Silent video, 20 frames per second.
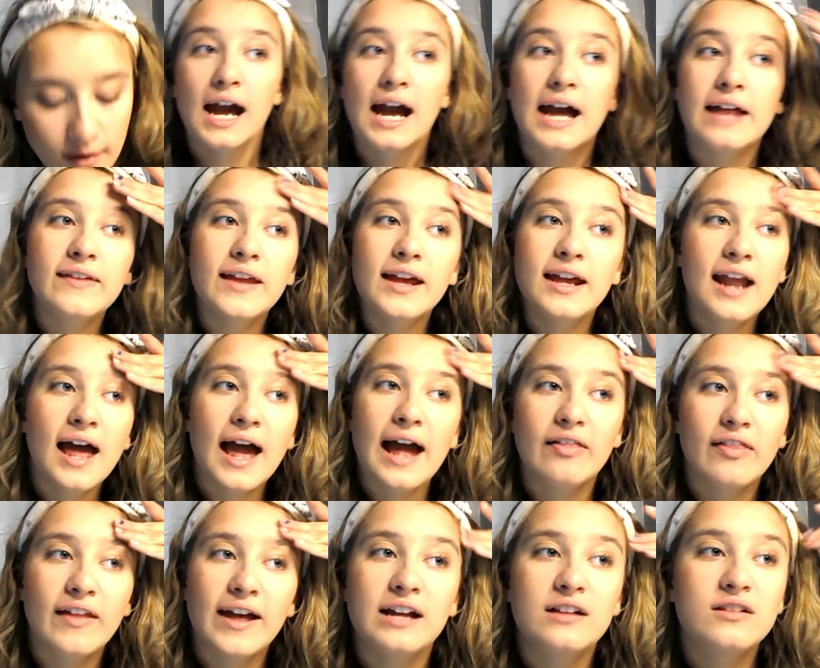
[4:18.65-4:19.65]
And then I
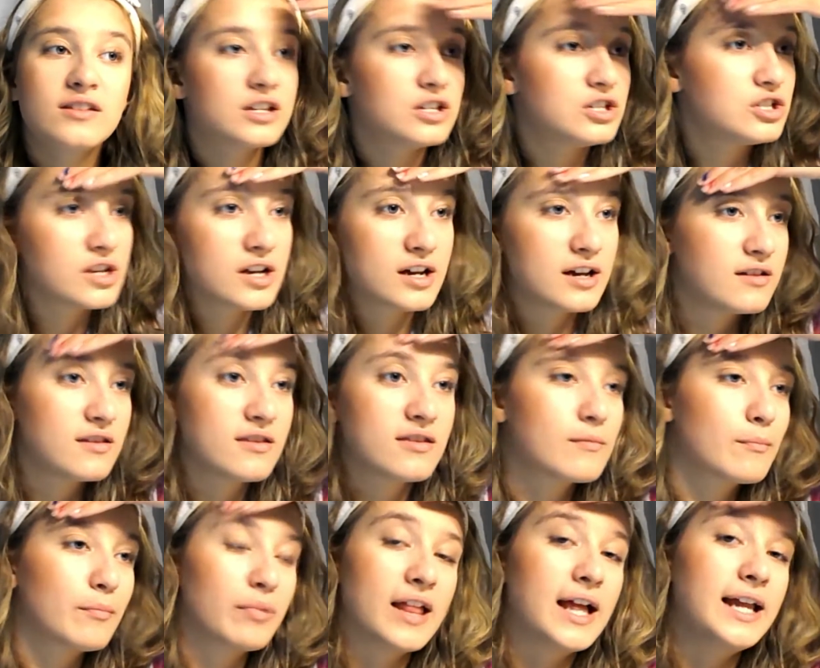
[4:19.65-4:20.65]
like to
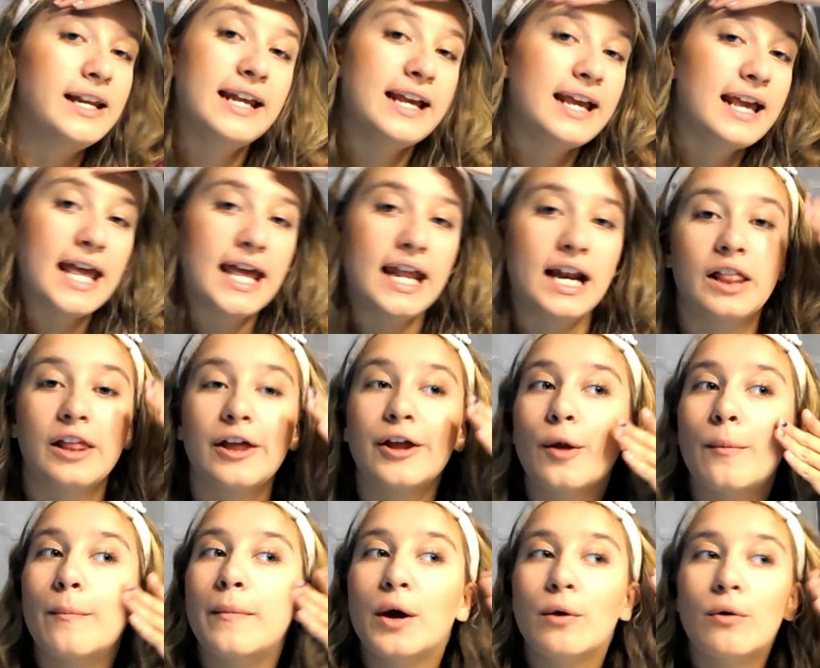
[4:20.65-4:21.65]
just blend it in a
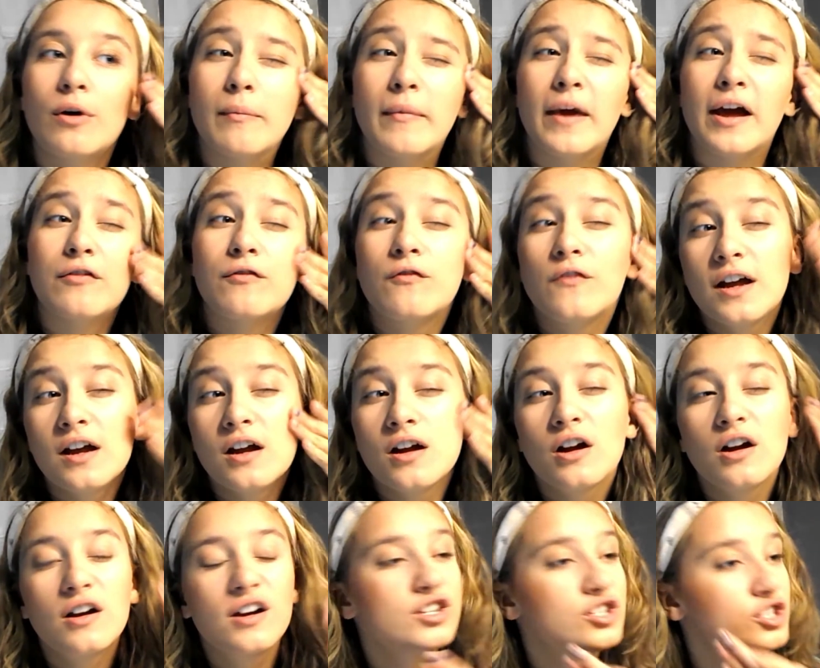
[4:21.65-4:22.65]
little bit with my
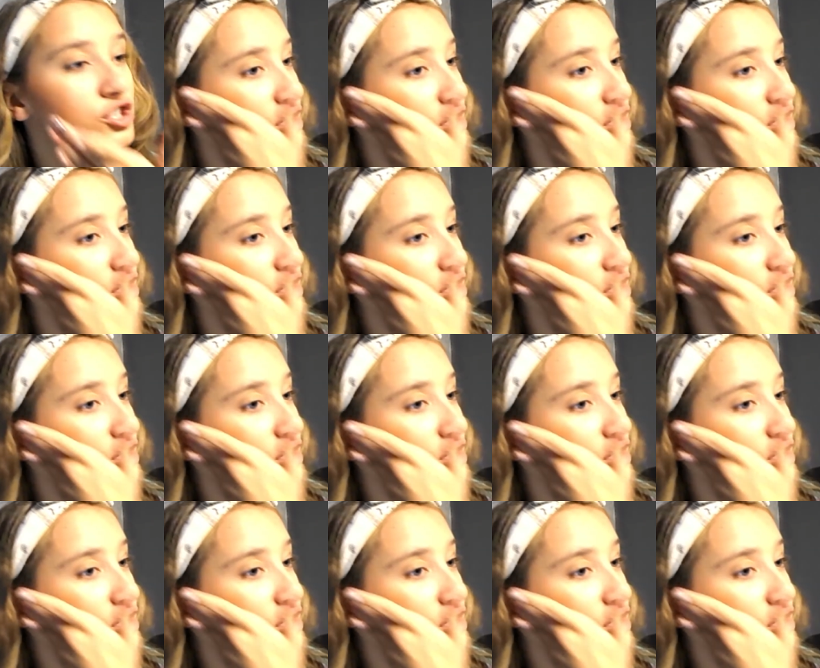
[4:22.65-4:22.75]
fingers,